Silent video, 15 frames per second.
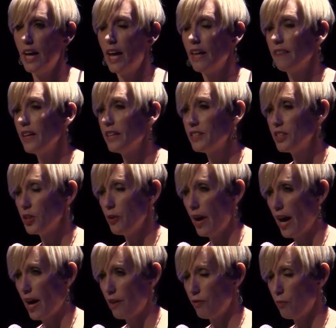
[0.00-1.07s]
unless you
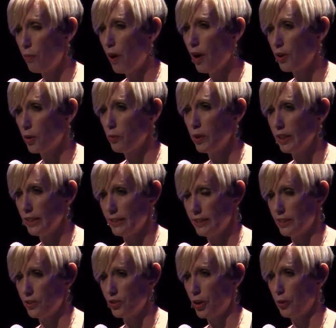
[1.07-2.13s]
have Prader-Willi
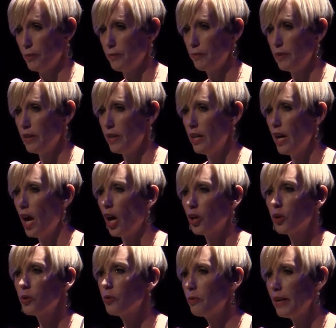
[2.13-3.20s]
syndrome, a
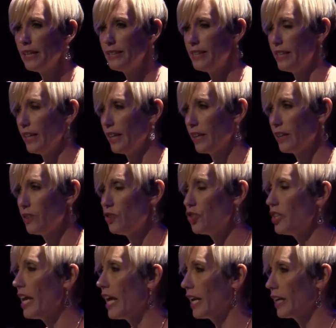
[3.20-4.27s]
crazy
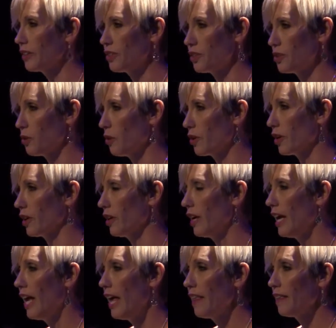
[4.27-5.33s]
genetic disorder
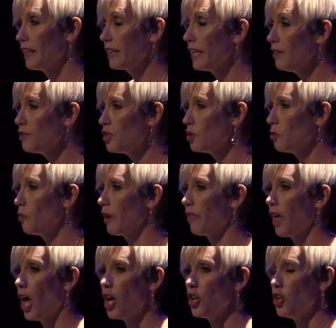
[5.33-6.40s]
that leaves you
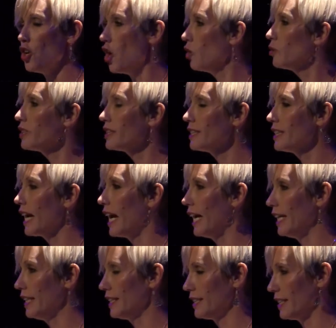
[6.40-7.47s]
with no
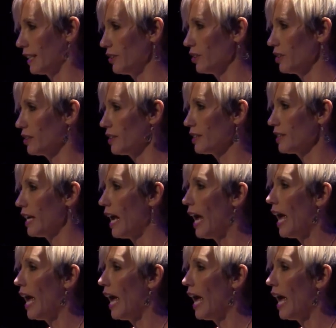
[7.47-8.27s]
satiety signals